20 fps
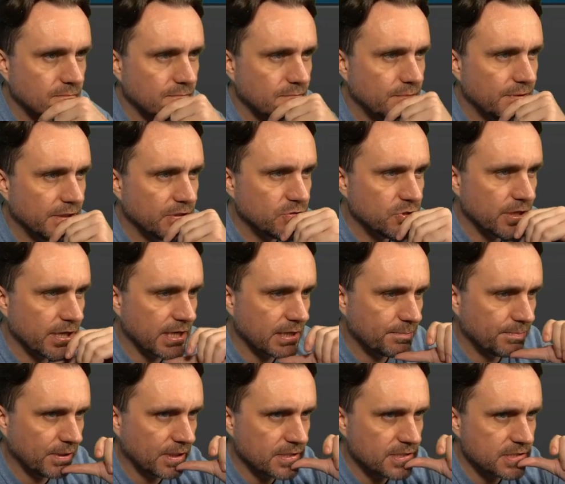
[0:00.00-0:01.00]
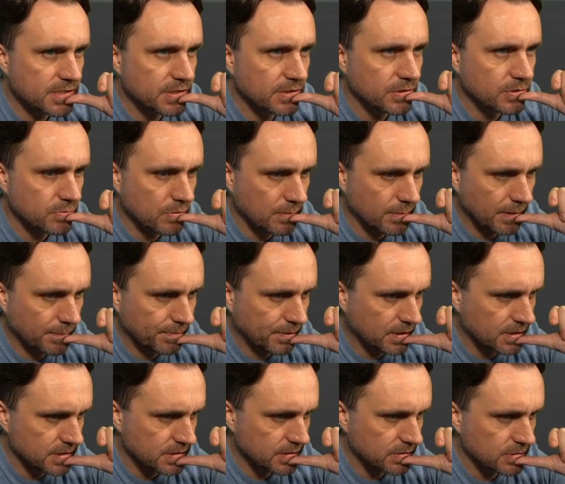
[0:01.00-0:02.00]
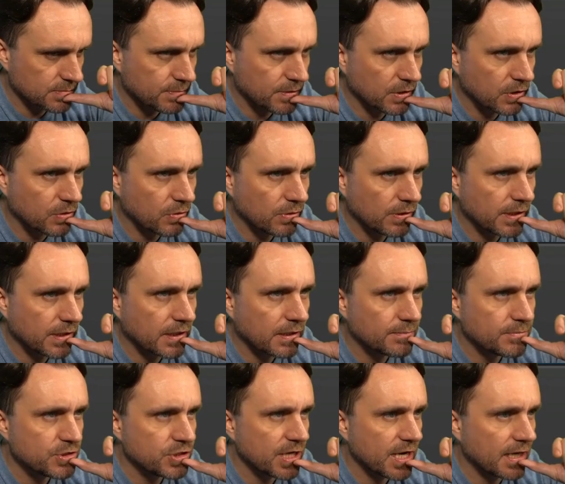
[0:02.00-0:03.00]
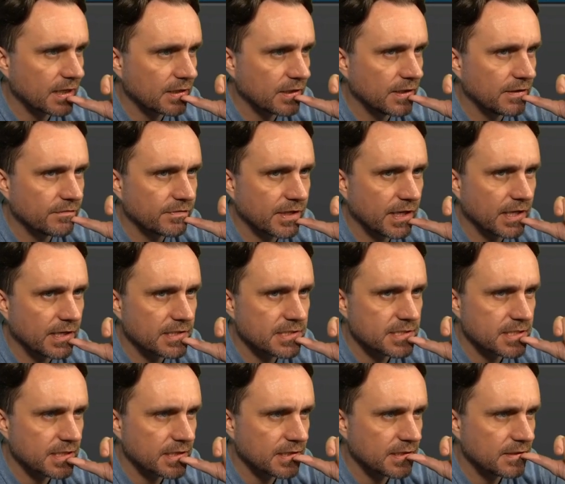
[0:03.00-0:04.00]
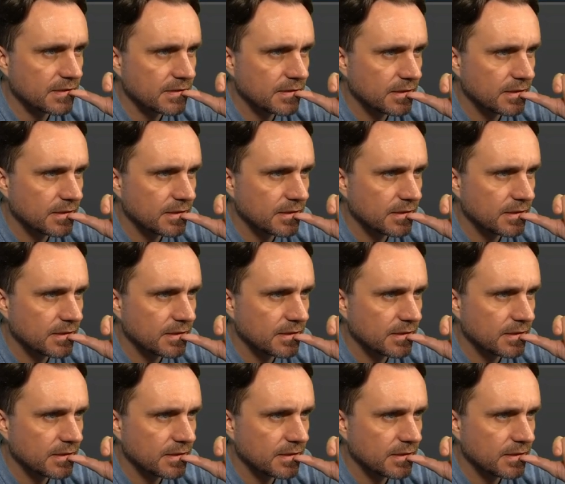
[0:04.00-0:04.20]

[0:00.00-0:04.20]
Big trade, plus twos. Where are my plus twos? Mongolia, Kamchatka, Afghanistan.